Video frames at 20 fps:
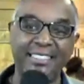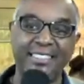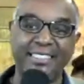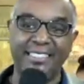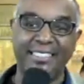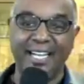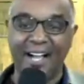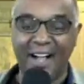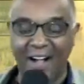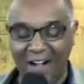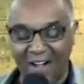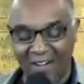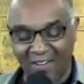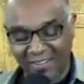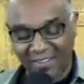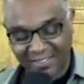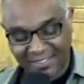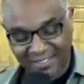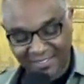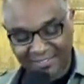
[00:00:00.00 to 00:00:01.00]
good, y'all.
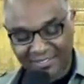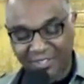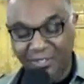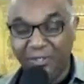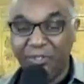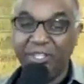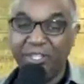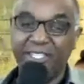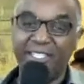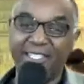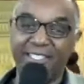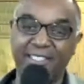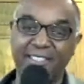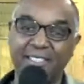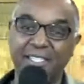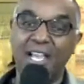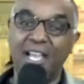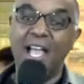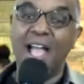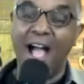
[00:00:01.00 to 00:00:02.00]
Feel good?
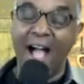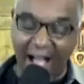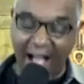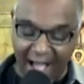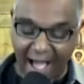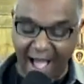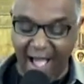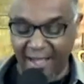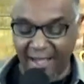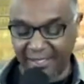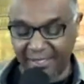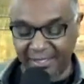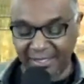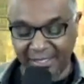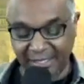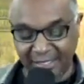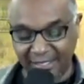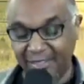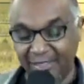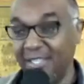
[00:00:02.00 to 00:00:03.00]
Ah,
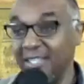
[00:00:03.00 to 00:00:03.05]
good,